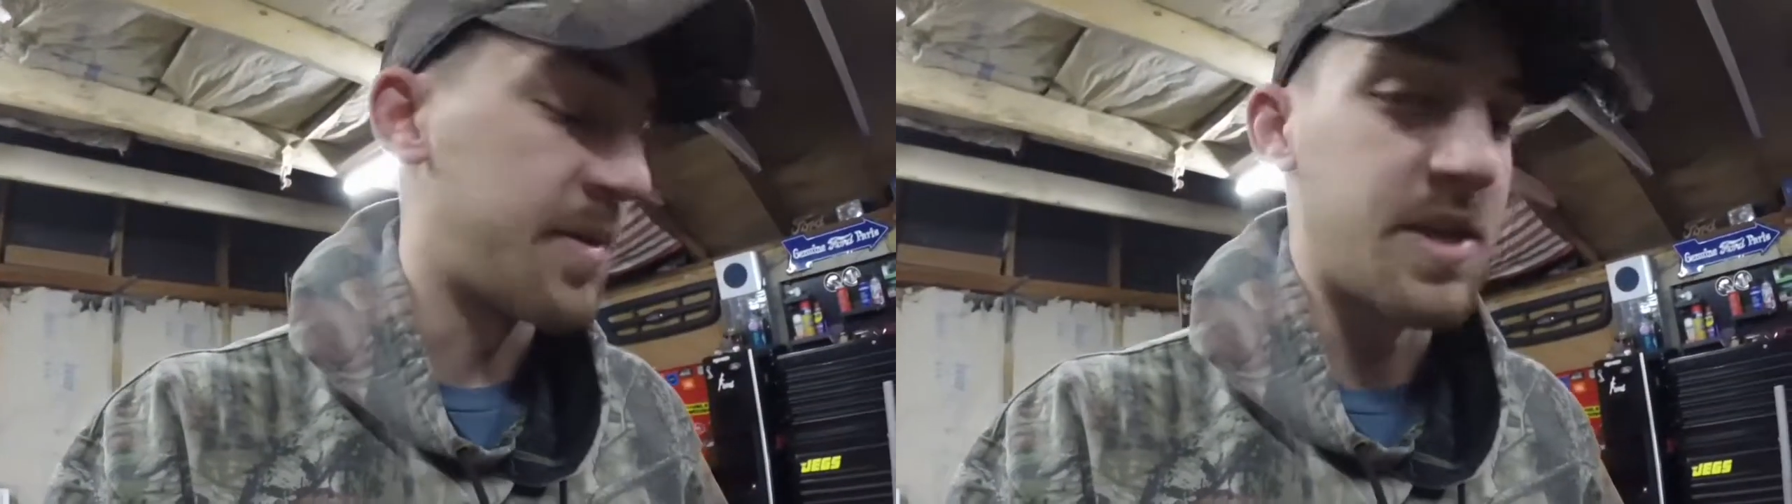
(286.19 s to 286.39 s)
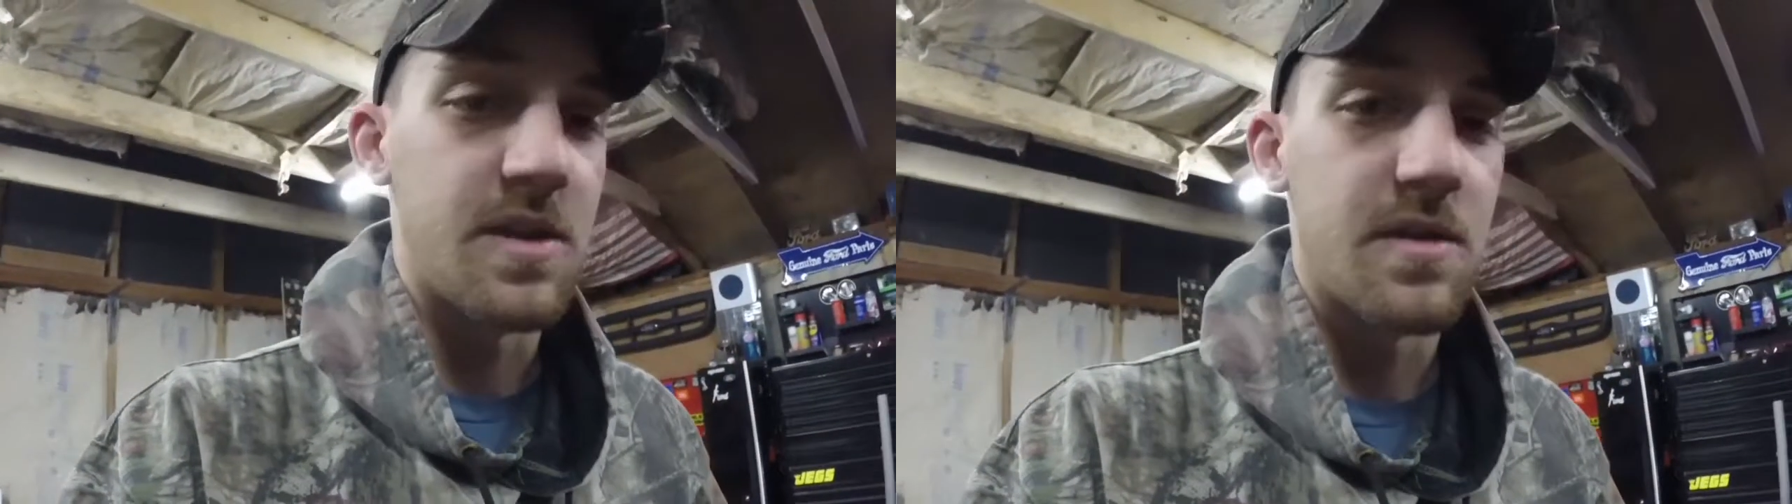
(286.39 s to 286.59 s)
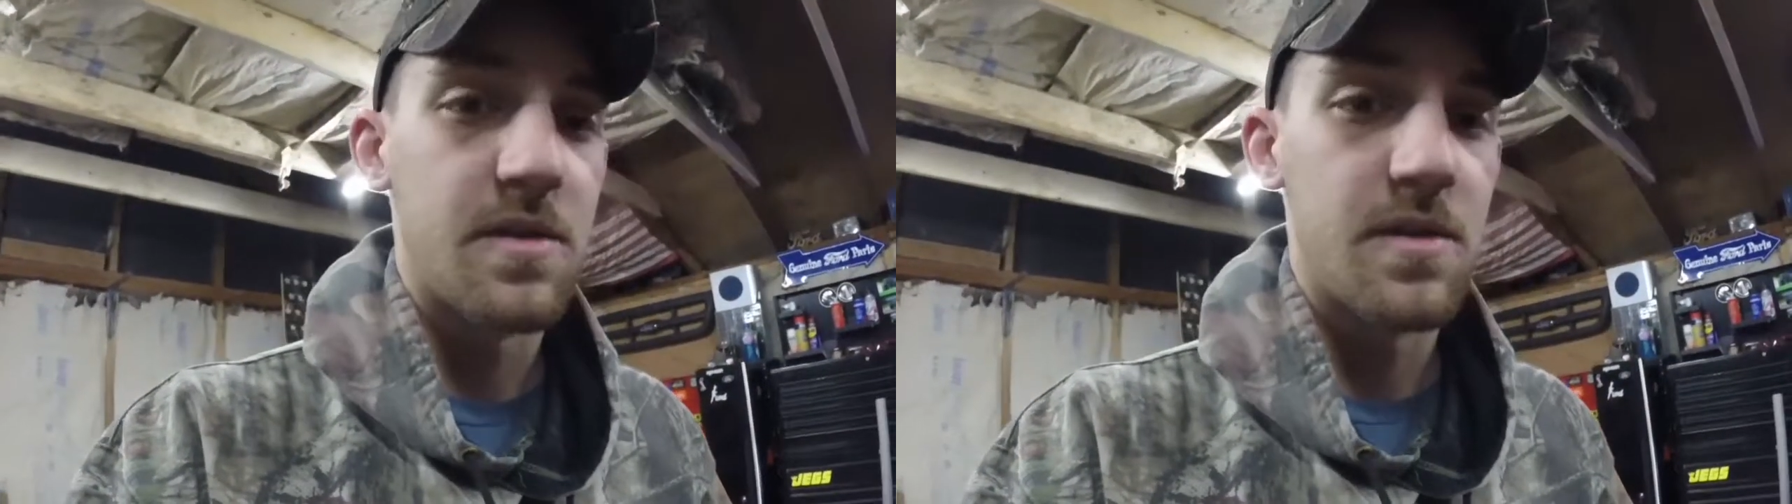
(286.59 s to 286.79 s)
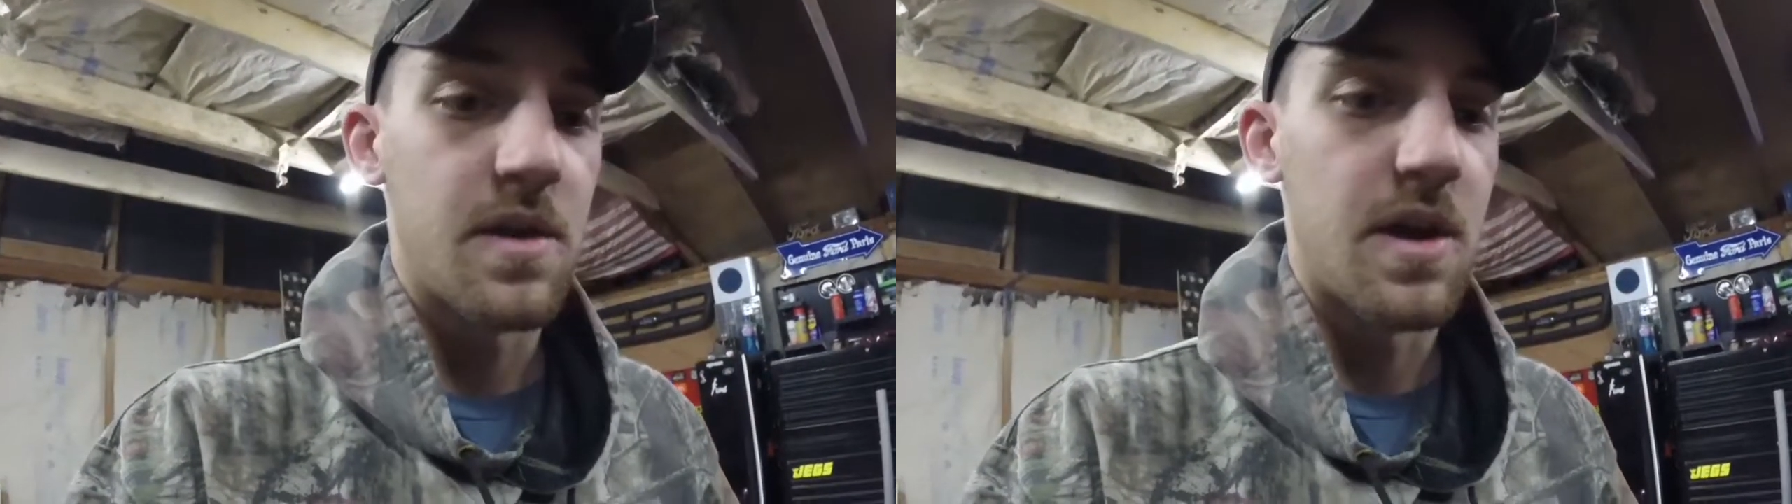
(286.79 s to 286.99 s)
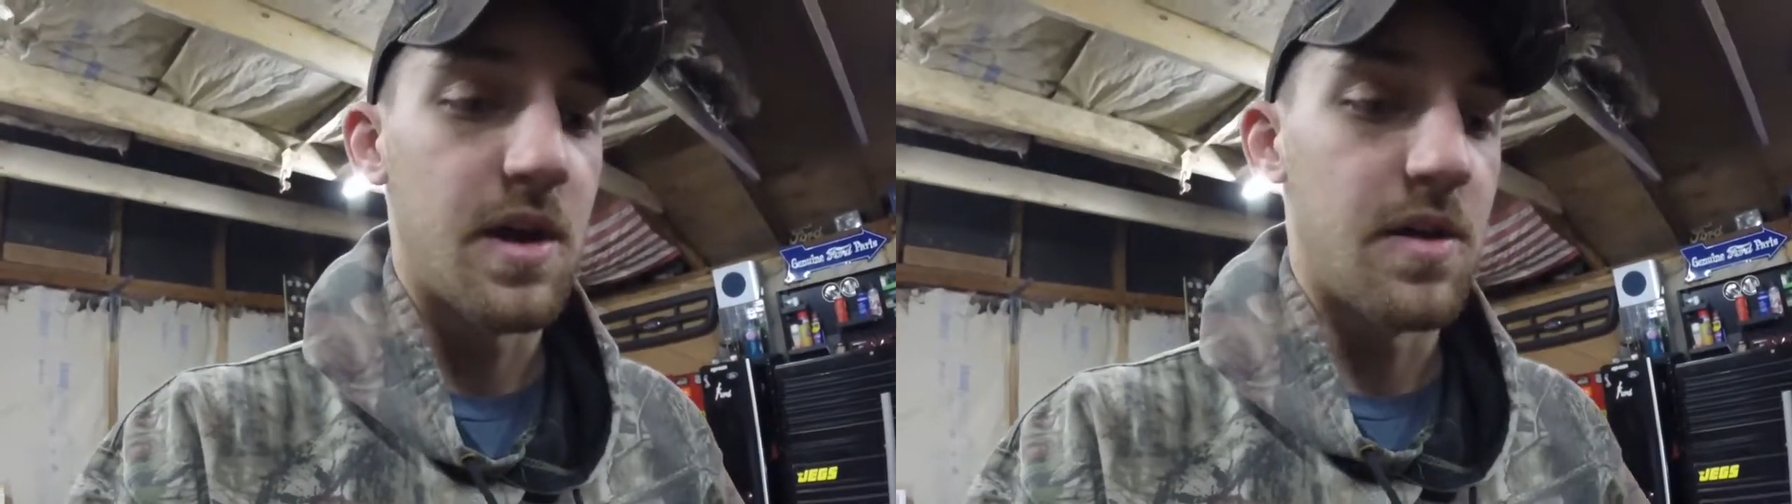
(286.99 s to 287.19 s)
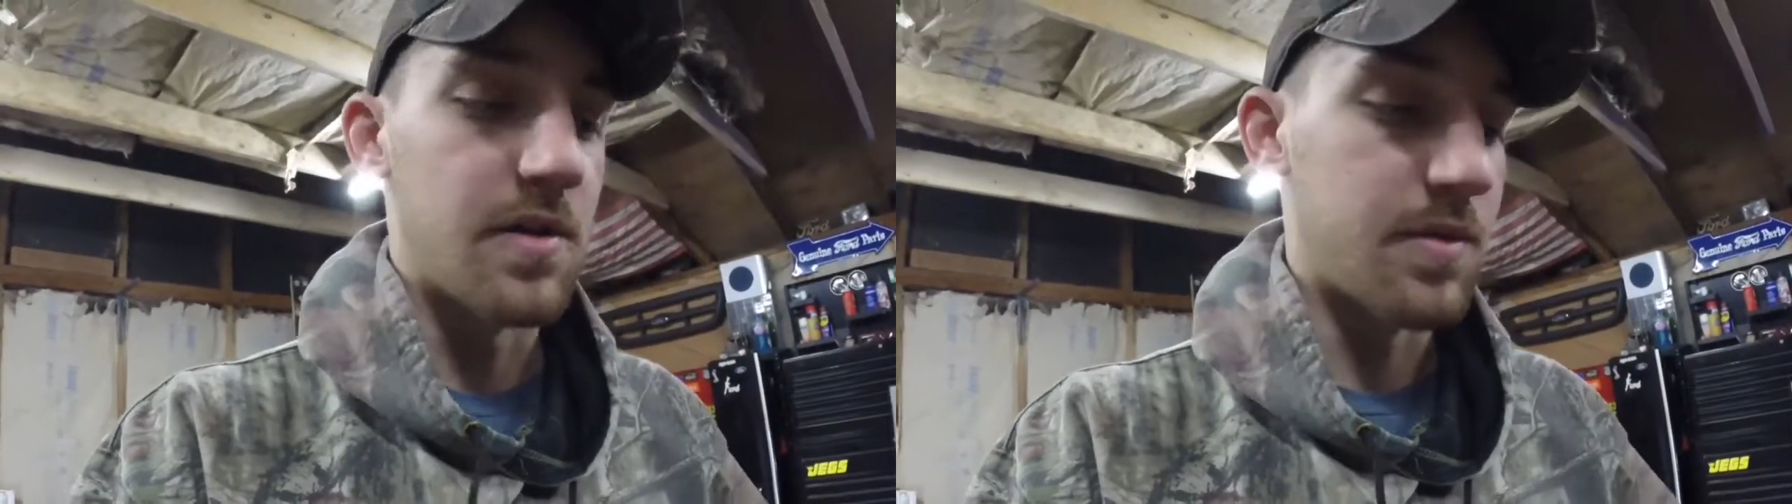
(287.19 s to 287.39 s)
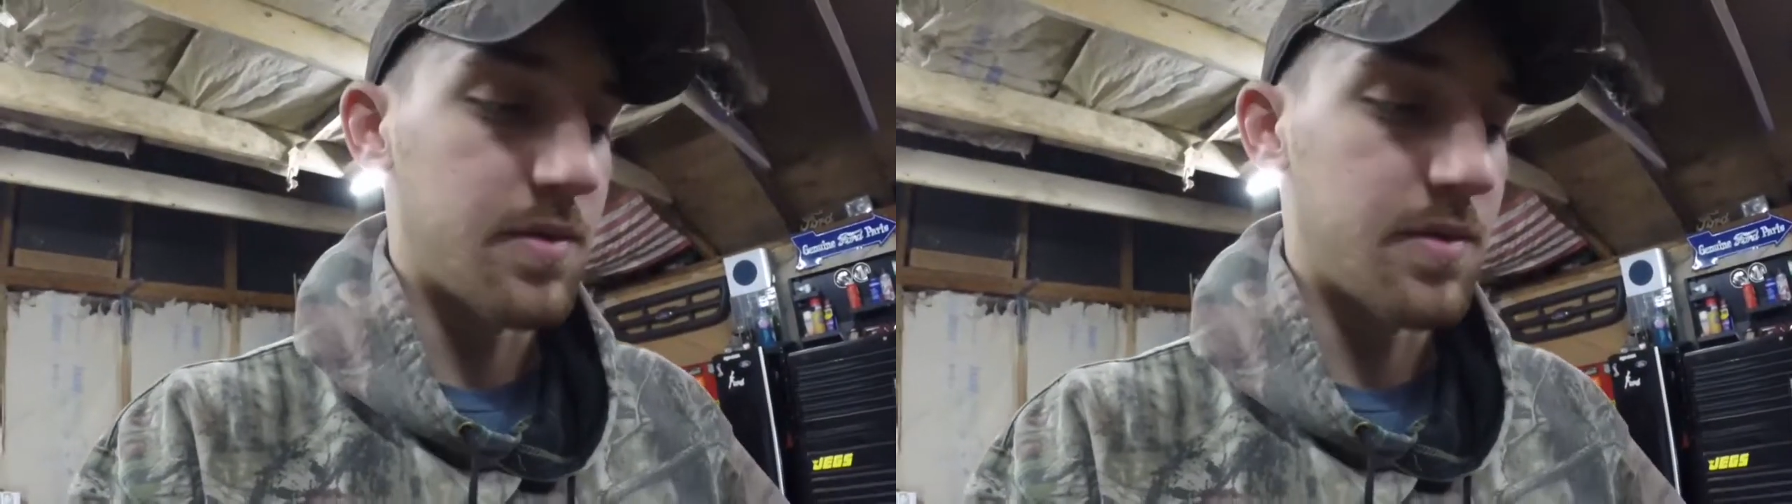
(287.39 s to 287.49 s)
me. I gotta,